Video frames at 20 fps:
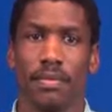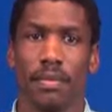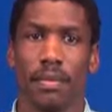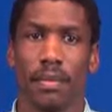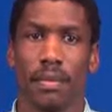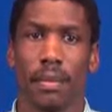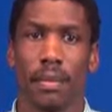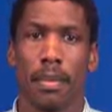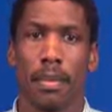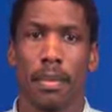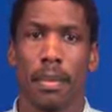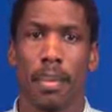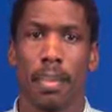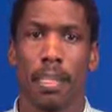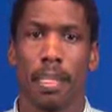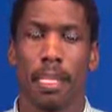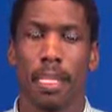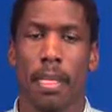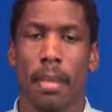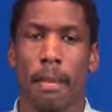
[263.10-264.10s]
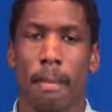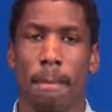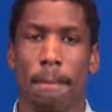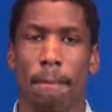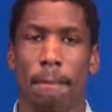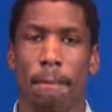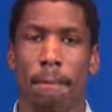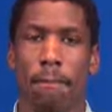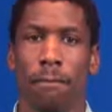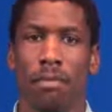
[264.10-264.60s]

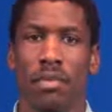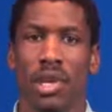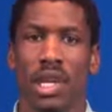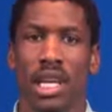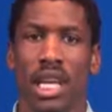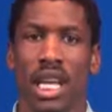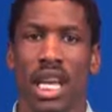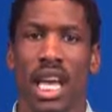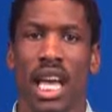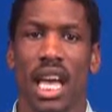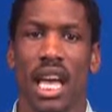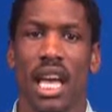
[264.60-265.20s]
(no one is talking)